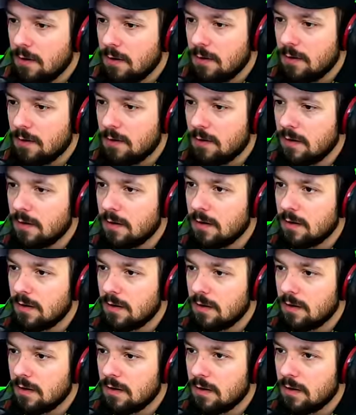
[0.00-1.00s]

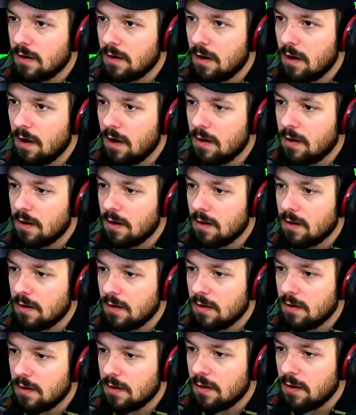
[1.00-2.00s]

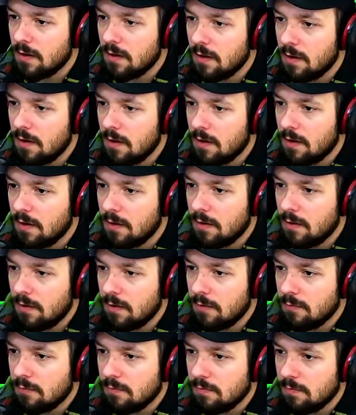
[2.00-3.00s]

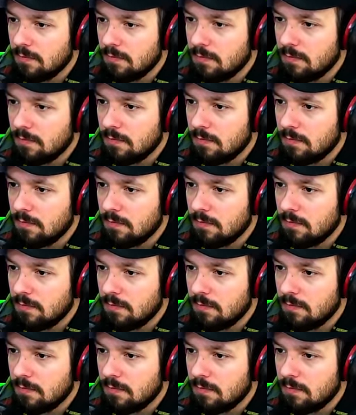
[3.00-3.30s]
Nothing is said.